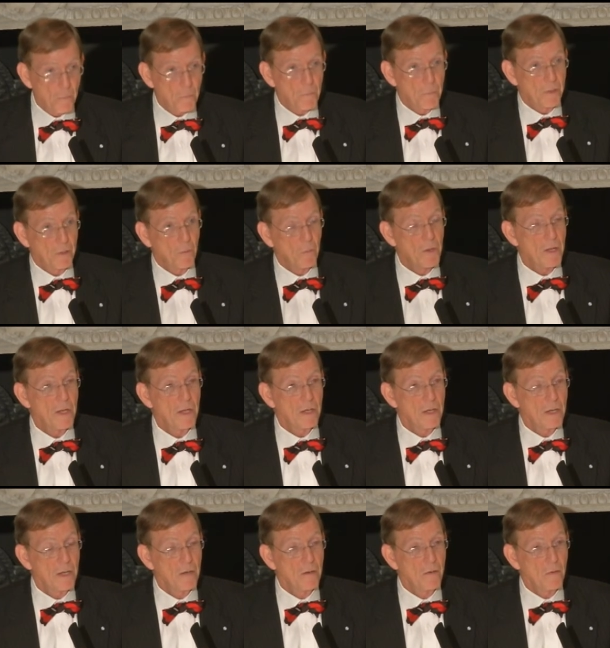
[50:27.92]
But
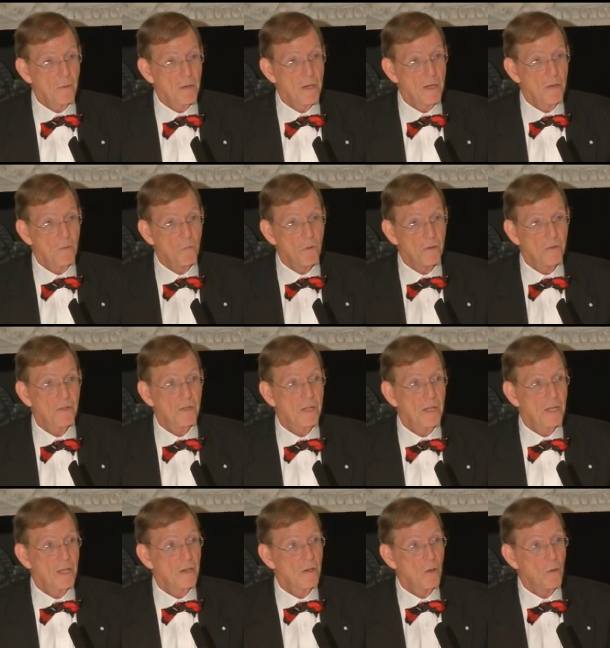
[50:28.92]
Greene, Greene once
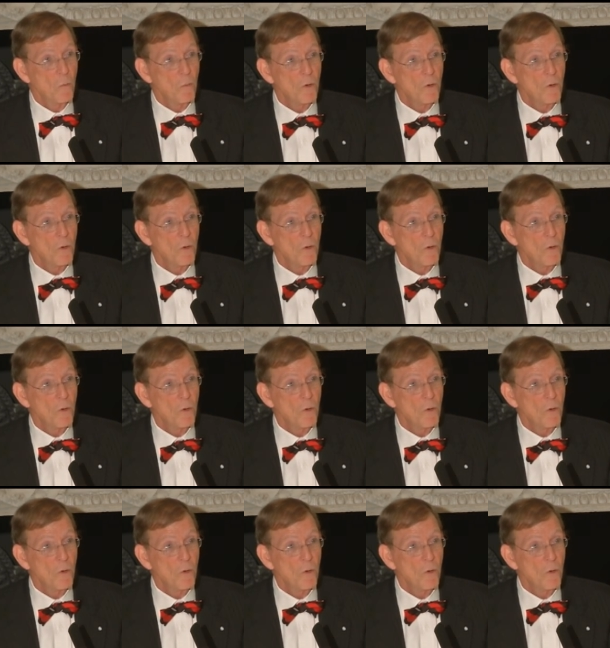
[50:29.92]
again